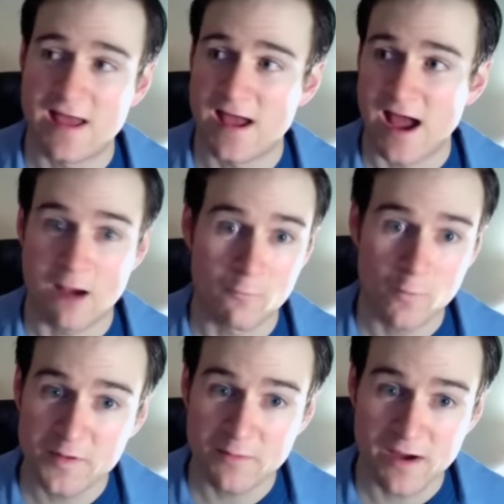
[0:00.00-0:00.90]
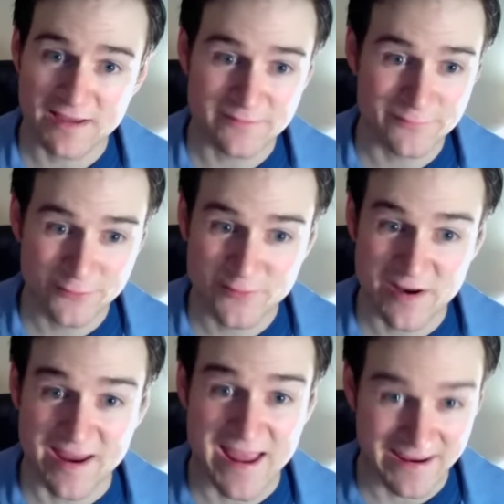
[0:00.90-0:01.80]
I will be buying the
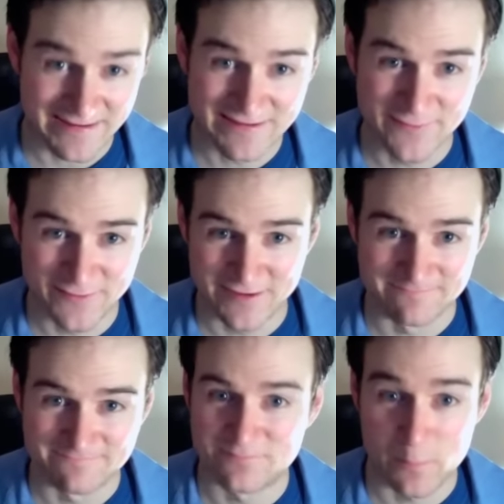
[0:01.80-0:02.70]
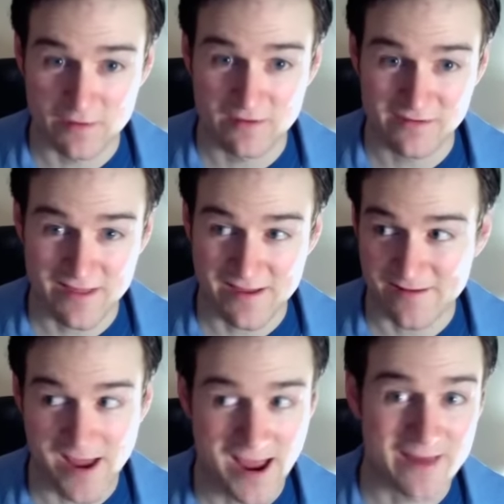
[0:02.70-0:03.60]
Blu-ray and DVD. Let me tell you that.
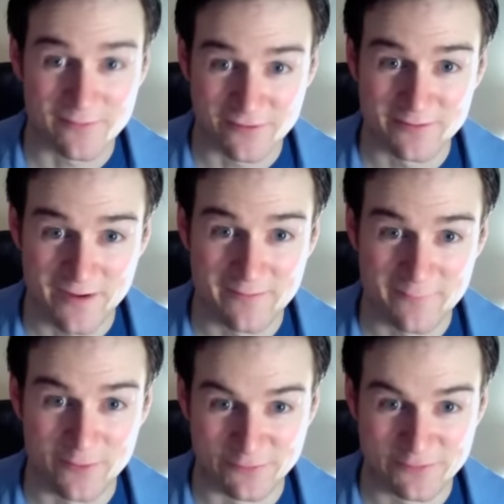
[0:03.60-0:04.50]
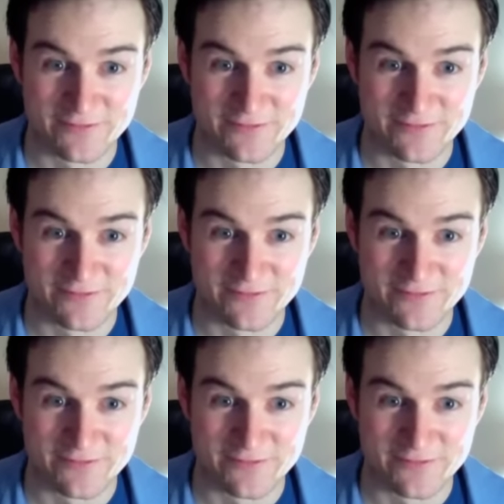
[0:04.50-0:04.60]
I'm going to buy both